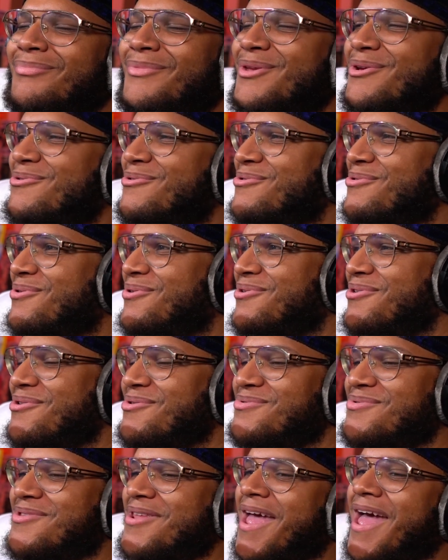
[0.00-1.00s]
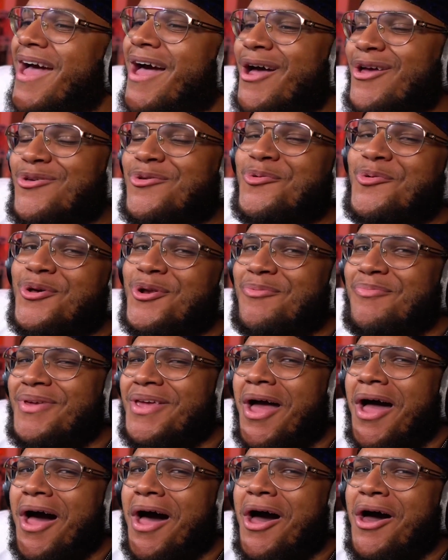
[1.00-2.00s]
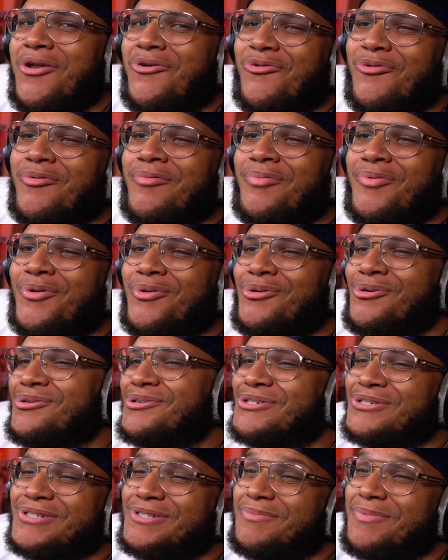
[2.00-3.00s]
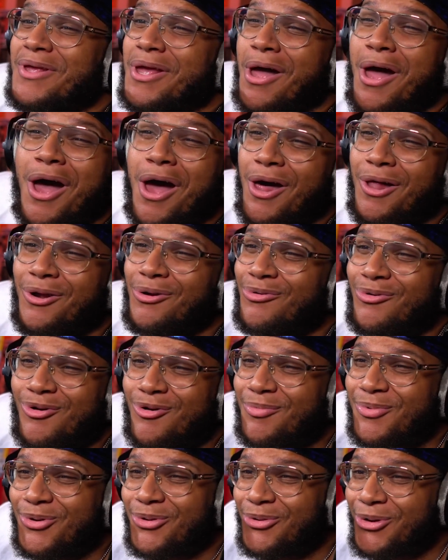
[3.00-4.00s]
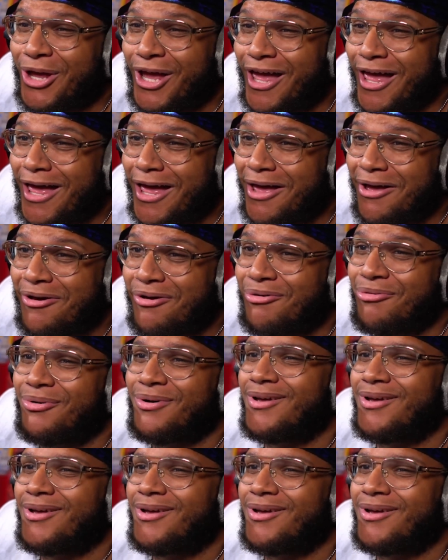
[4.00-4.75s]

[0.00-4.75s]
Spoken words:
What are you now? You want to be honorable? You choose to be honorable now?